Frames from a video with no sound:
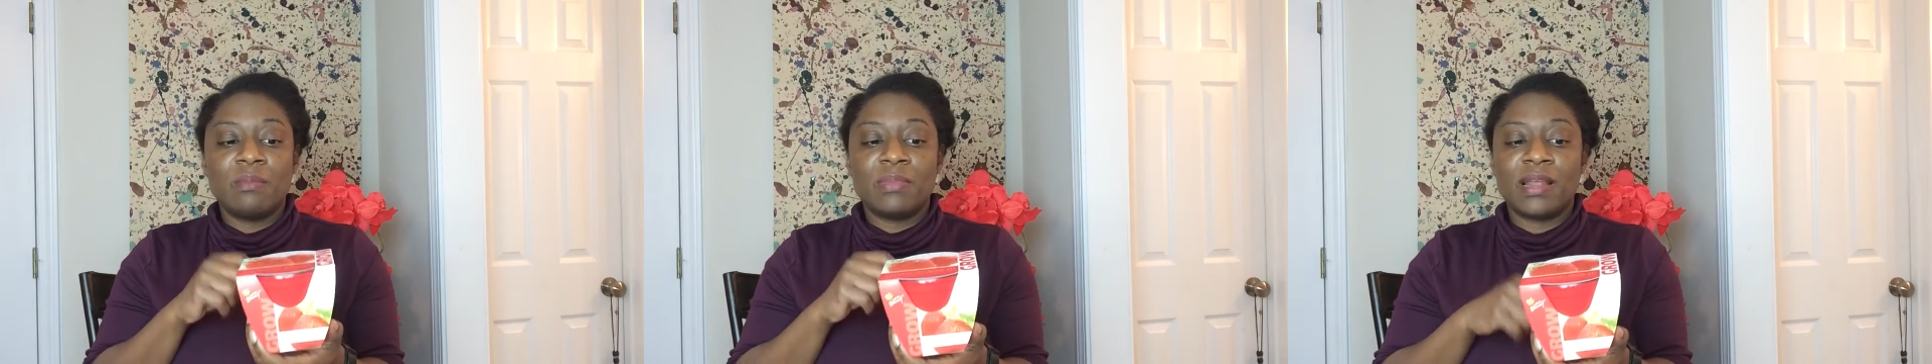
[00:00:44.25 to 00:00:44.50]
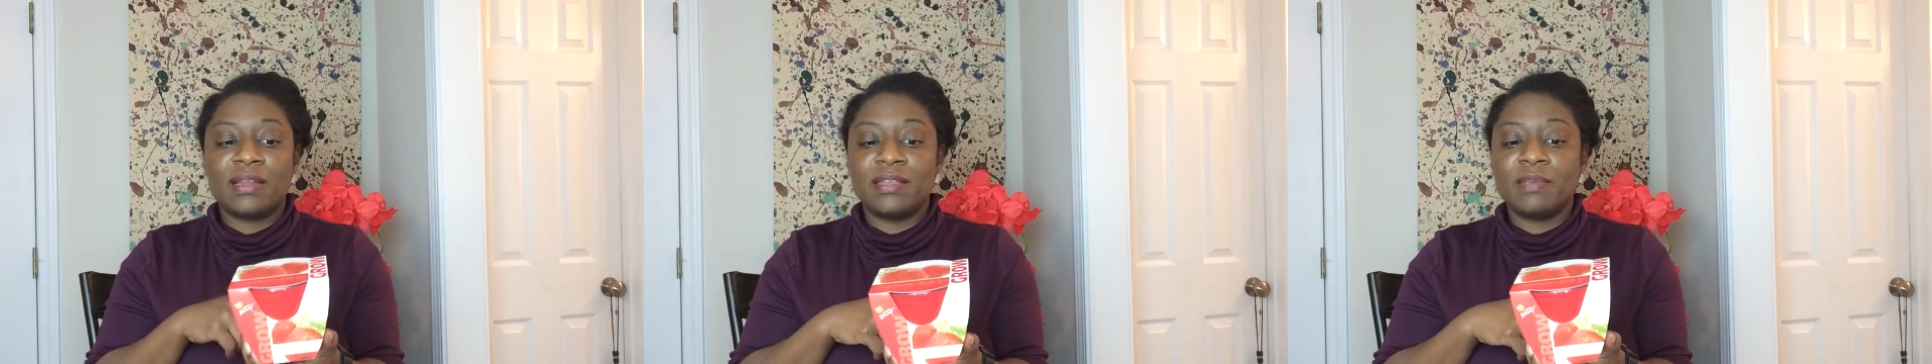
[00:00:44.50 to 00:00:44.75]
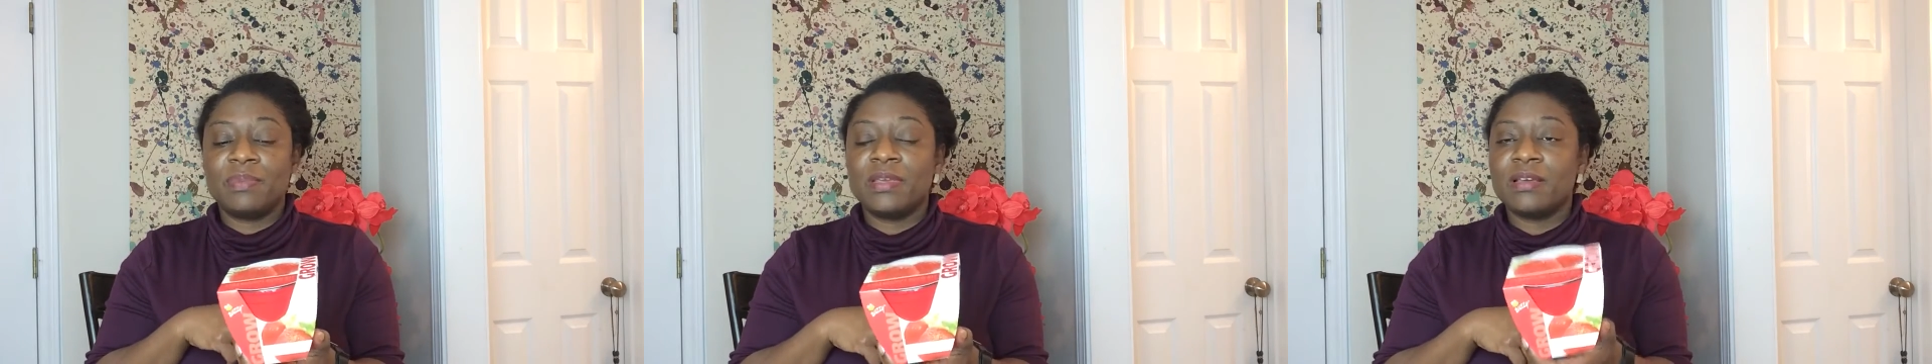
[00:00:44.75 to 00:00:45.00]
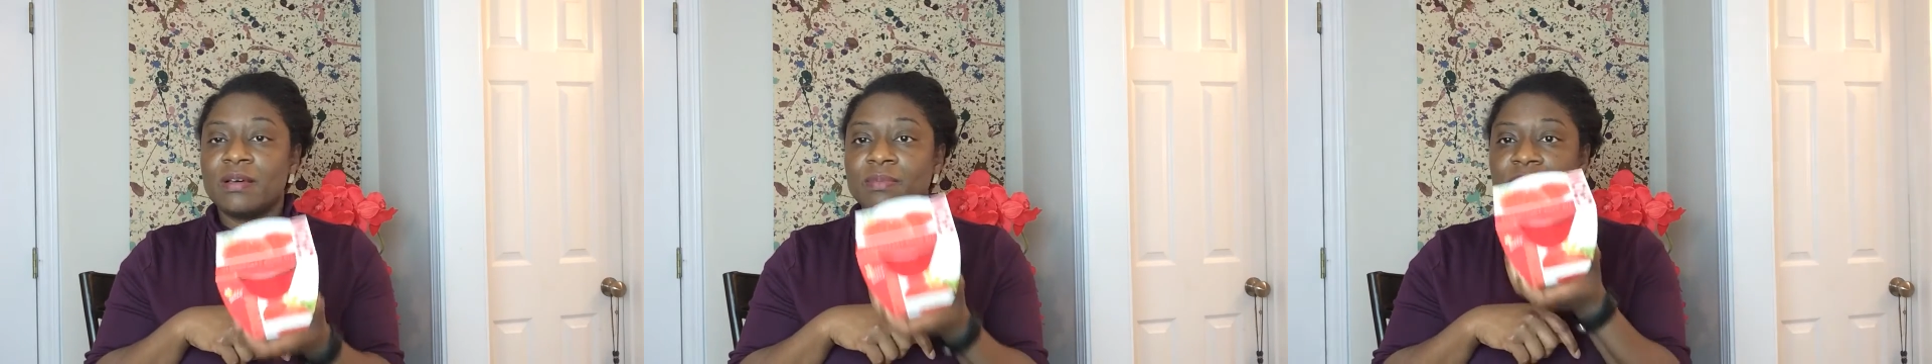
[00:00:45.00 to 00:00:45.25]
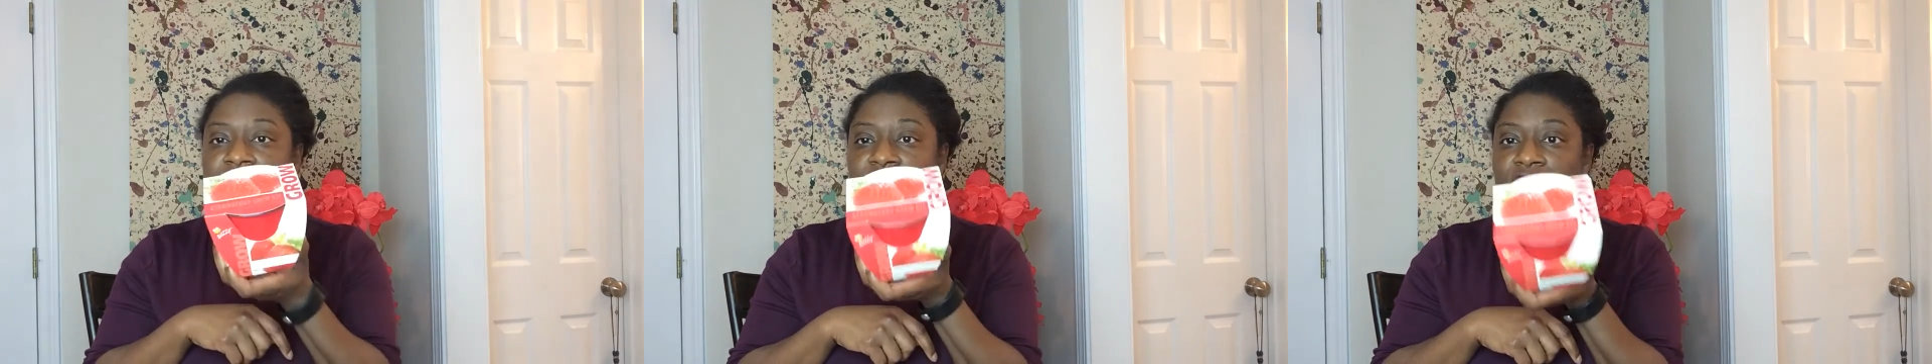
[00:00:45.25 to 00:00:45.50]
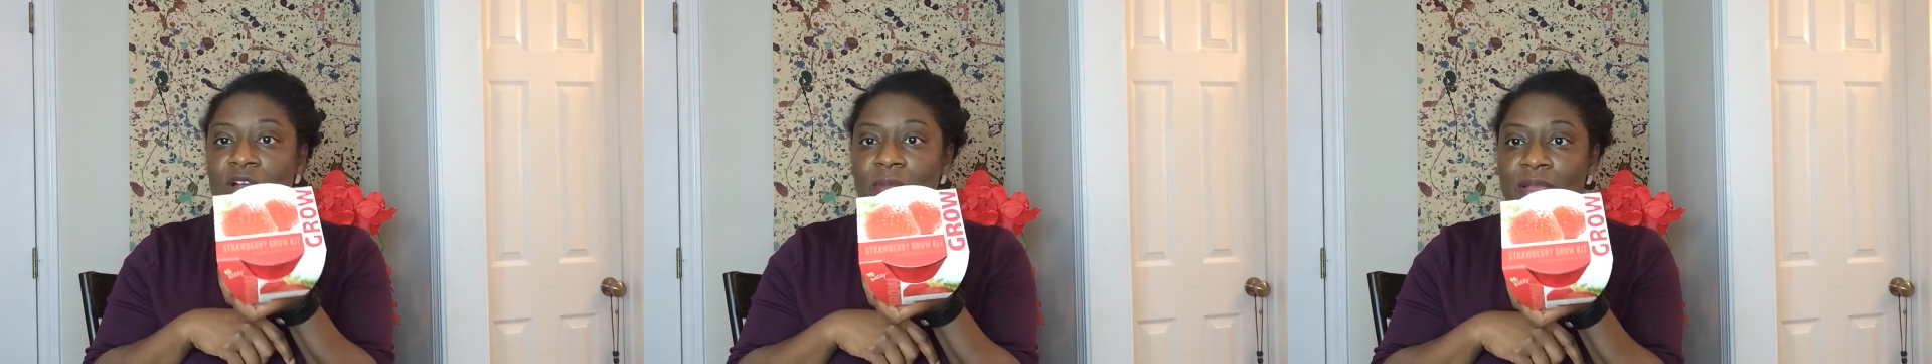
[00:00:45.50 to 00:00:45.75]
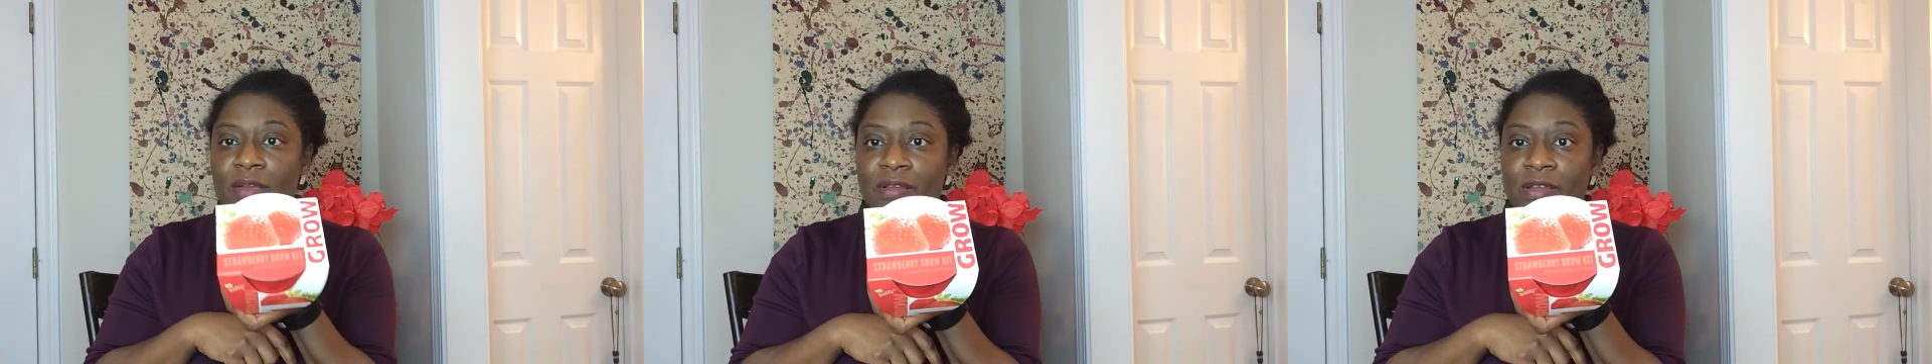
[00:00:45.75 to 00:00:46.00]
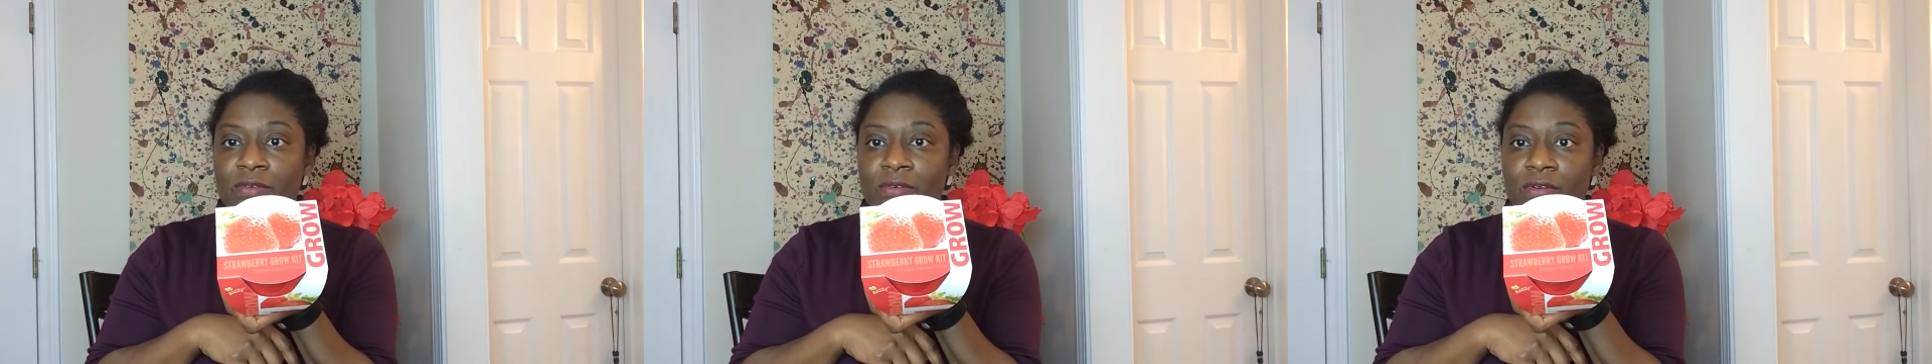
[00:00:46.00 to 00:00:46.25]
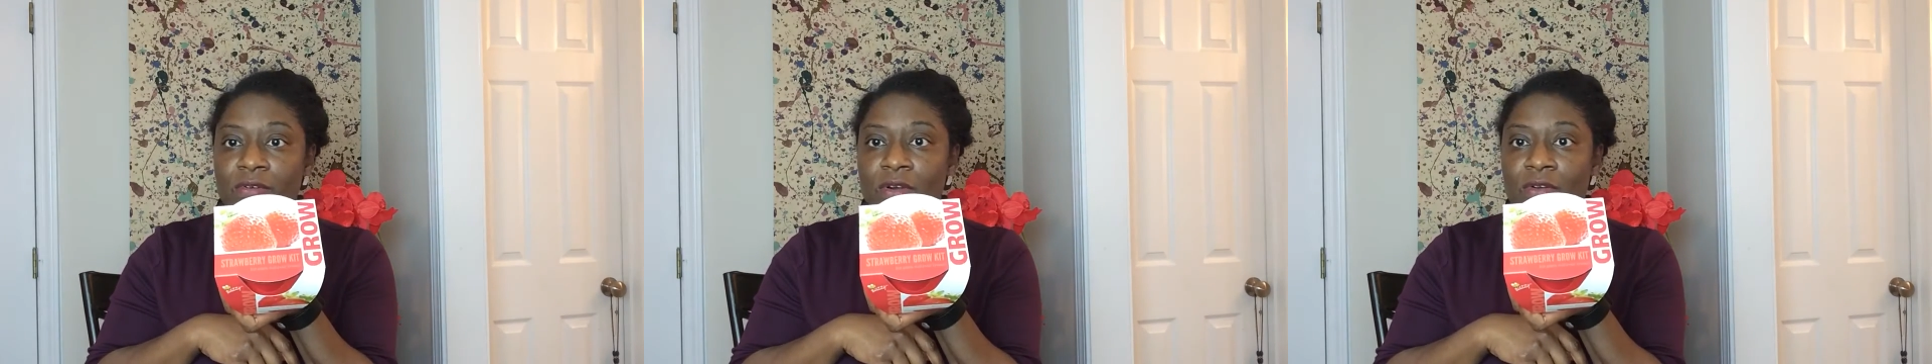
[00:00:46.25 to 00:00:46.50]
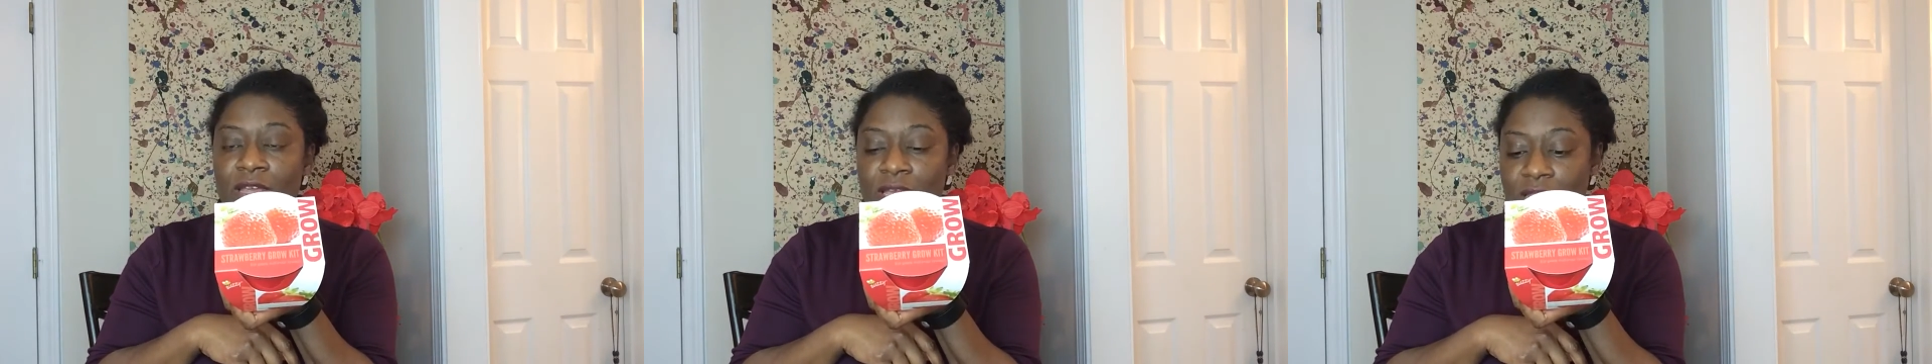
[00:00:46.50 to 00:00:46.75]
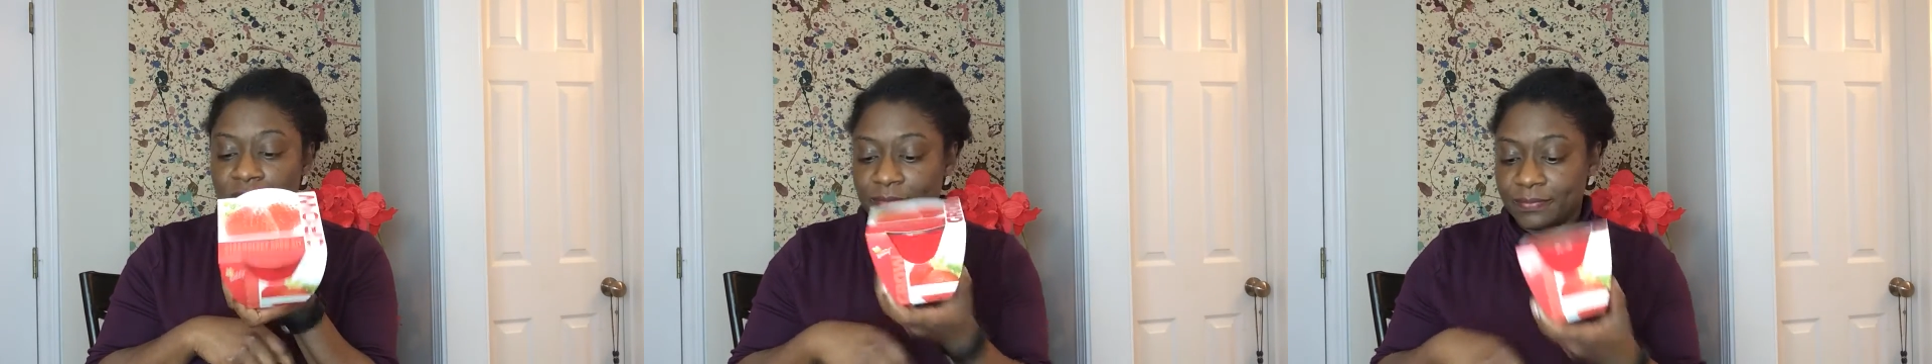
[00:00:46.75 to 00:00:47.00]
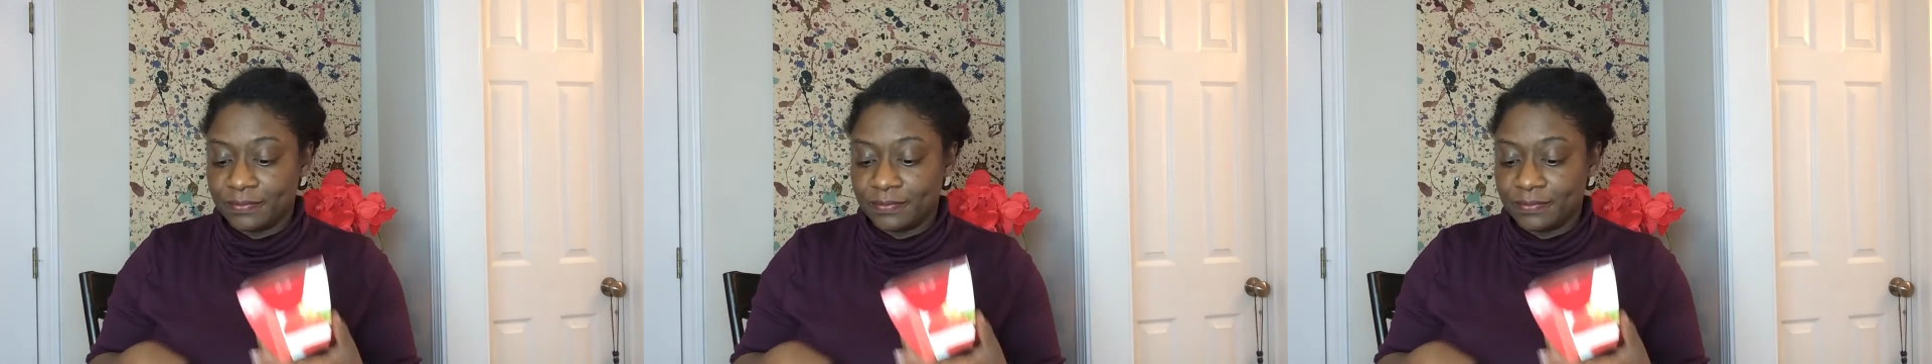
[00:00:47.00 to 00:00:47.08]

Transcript: But I did pick up the strawberry grow kit,